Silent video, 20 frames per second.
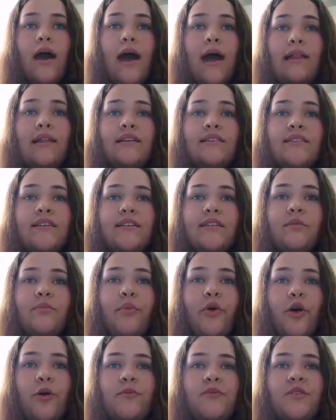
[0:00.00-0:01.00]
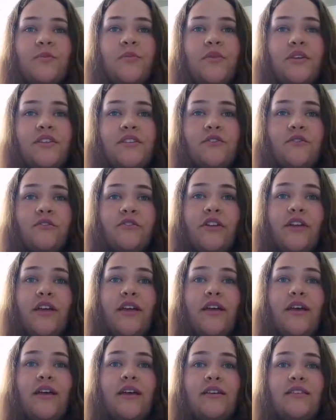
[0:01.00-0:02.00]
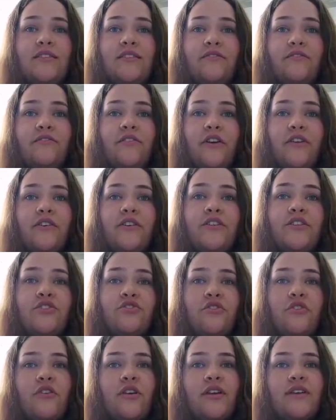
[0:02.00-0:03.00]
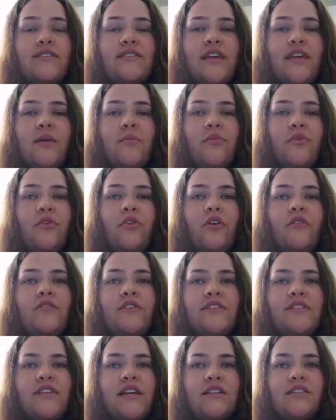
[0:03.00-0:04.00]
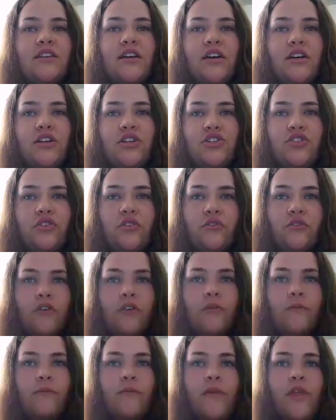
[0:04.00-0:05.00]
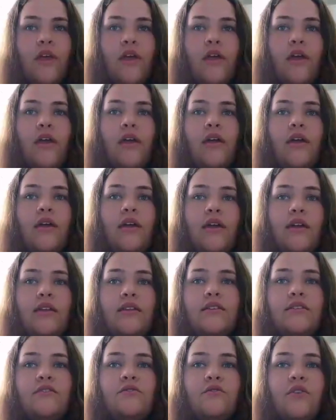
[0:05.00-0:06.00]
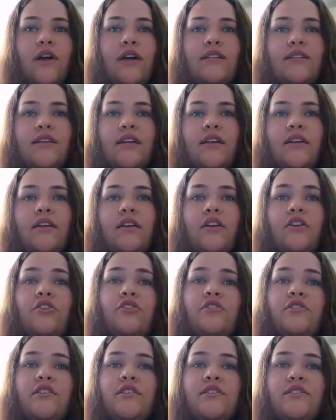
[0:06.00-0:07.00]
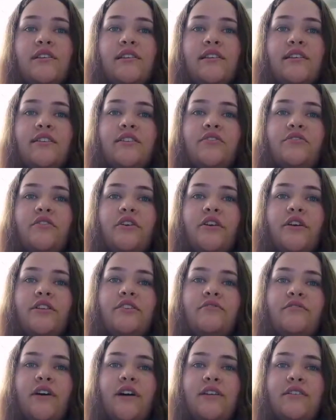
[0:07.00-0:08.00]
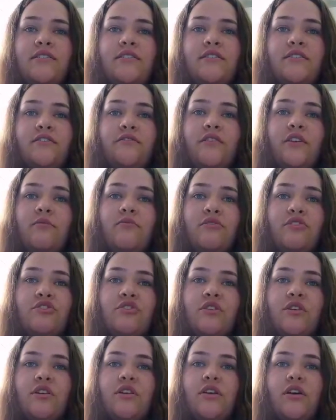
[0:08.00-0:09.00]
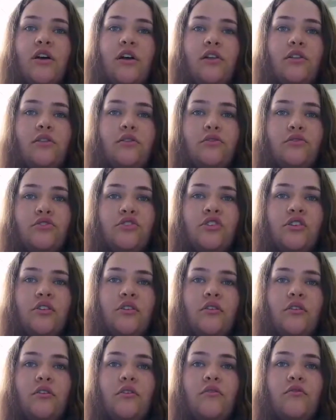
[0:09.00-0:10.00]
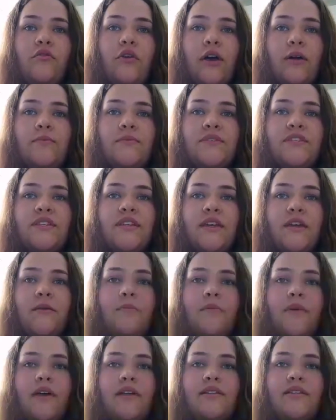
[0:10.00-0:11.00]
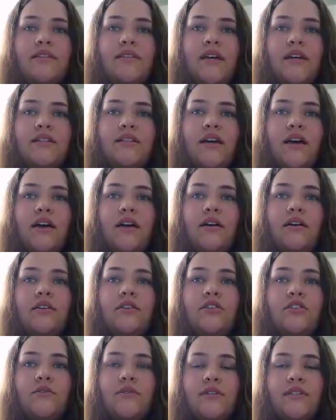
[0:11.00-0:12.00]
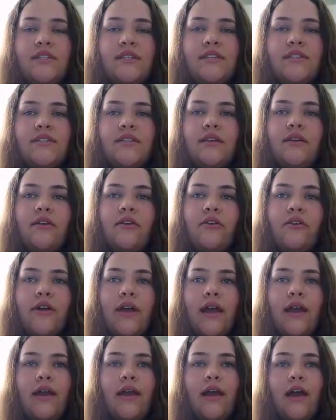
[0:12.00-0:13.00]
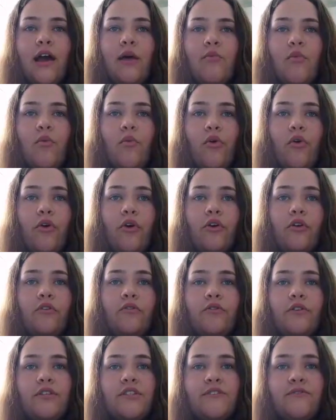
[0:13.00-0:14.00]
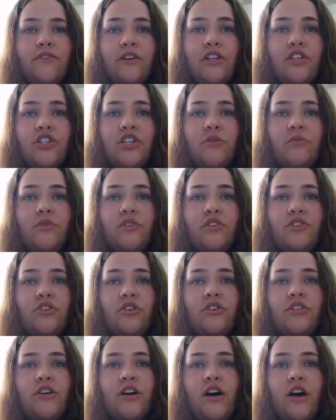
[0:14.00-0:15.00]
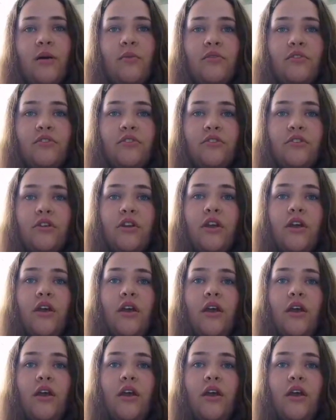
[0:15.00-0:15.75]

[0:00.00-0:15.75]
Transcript: Alexander Pope's Epistle is a very strong example of the satire genre. In his writing, he uses the literary devices of imagery, allusion, rhyme scheme, and satire to assist in creating a memorial for his friendship with Dr Arbuthnot,